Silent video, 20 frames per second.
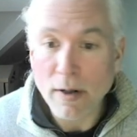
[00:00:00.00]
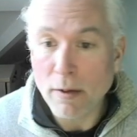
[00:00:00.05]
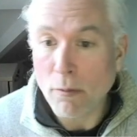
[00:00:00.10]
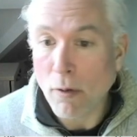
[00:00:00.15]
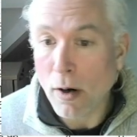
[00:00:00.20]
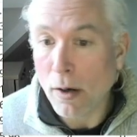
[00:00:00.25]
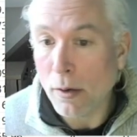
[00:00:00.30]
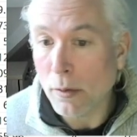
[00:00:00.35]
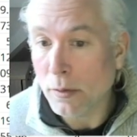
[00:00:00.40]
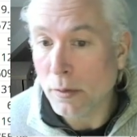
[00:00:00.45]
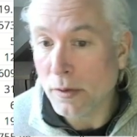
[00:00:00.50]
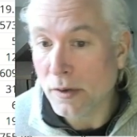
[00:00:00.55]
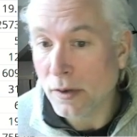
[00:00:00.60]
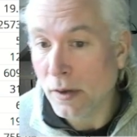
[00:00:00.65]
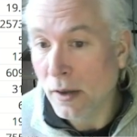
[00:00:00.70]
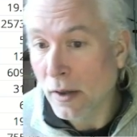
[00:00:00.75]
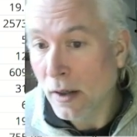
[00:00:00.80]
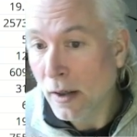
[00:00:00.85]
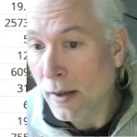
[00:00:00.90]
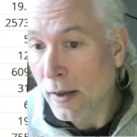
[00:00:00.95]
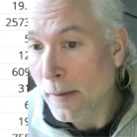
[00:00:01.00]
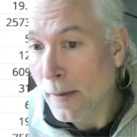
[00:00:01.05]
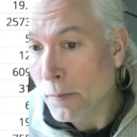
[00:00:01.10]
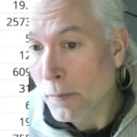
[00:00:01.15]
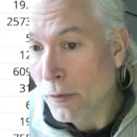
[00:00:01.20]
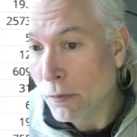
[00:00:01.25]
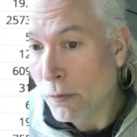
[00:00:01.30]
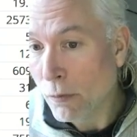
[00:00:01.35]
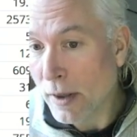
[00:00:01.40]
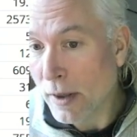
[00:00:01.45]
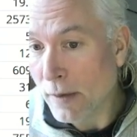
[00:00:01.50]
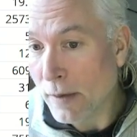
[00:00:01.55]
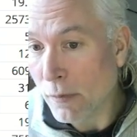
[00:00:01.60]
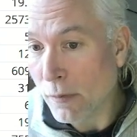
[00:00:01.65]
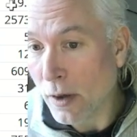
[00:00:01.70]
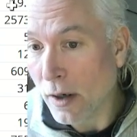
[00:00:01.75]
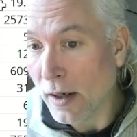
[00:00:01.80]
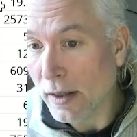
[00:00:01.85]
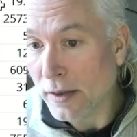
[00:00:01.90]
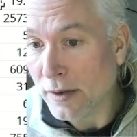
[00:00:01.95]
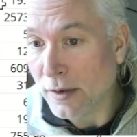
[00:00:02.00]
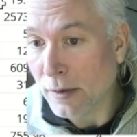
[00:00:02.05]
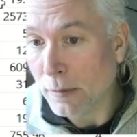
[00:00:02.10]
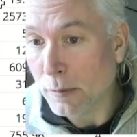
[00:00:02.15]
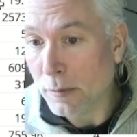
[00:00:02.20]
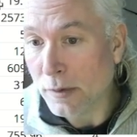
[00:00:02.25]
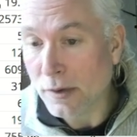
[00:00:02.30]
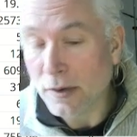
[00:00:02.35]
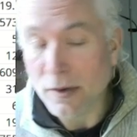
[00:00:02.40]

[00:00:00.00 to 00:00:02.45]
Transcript: rows, 3 different items.